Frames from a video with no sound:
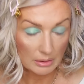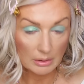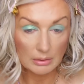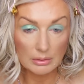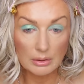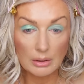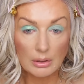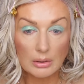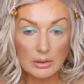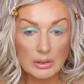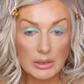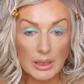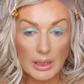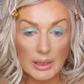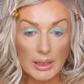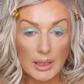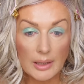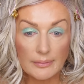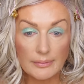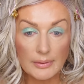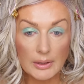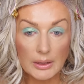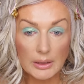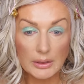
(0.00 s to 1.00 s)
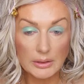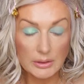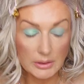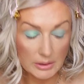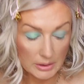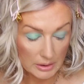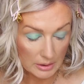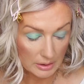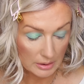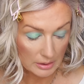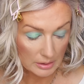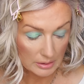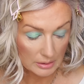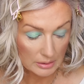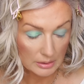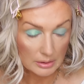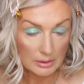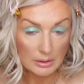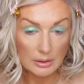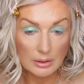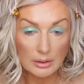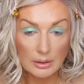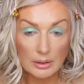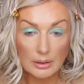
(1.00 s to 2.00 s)
Oh God, I love it.
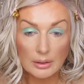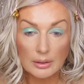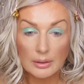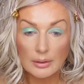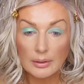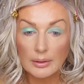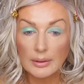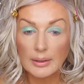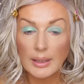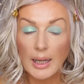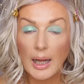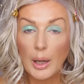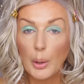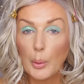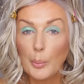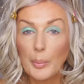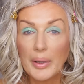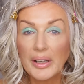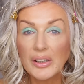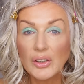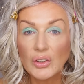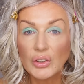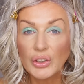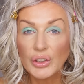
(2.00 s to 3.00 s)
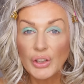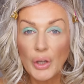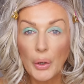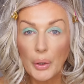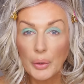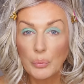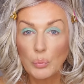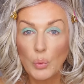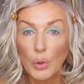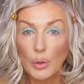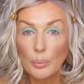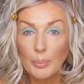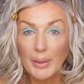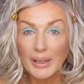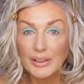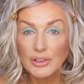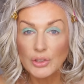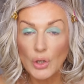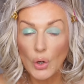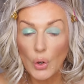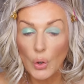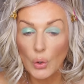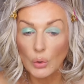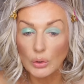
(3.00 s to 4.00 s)
How am I gonna go and walk my
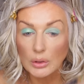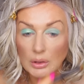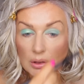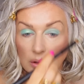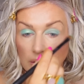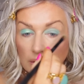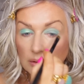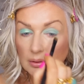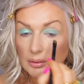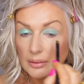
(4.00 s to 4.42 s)
dog?